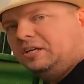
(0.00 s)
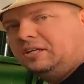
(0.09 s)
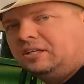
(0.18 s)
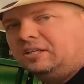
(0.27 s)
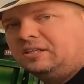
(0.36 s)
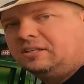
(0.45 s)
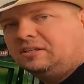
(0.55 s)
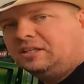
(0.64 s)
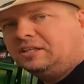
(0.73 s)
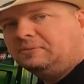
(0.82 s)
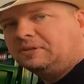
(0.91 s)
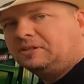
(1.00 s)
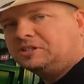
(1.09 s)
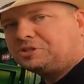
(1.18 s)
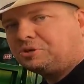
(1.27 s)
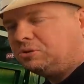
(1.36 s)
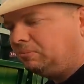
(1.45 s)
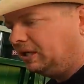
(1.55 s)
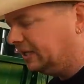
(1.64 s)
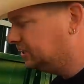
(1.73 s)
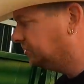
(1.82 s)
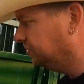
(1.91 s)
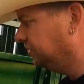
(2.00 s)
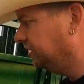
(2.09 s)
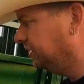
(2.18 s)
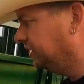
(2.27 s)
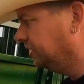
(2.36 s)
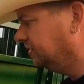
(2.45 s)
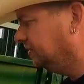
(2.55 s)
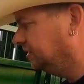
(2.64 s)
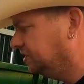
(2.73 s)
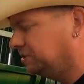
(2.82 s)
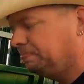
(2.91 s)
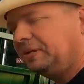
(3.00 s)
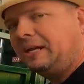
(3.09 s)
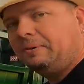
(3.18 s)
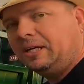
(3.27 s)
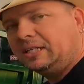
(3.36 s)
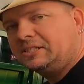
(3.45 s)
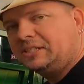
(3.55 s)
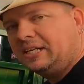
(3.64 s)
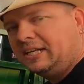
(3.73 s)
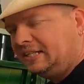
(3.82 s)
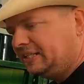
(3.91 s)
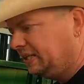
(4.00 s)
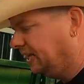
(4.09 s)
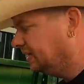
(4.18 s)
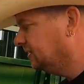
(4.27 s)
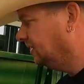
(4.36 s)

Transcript: uh, the control box or the, uh, the display box yet.